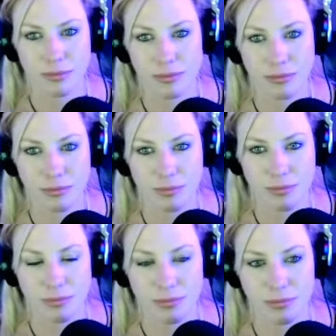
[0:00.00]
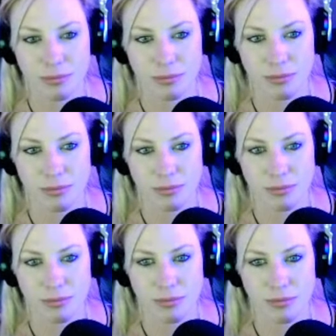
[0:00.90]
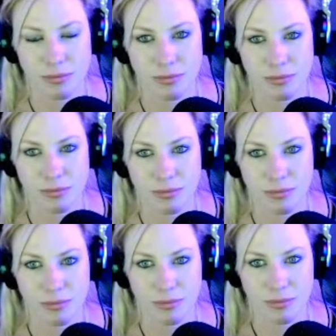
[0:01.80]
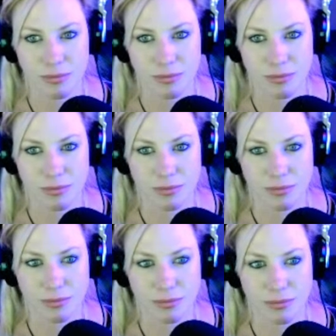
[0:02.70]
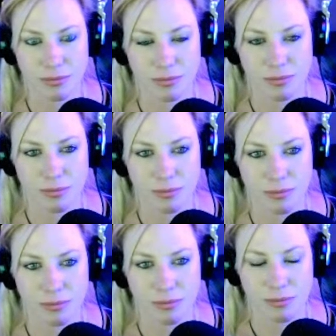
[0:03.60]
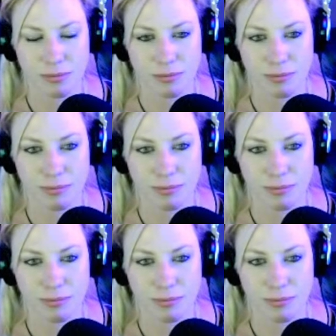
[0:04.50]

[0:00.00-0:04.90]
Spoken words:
[no speech]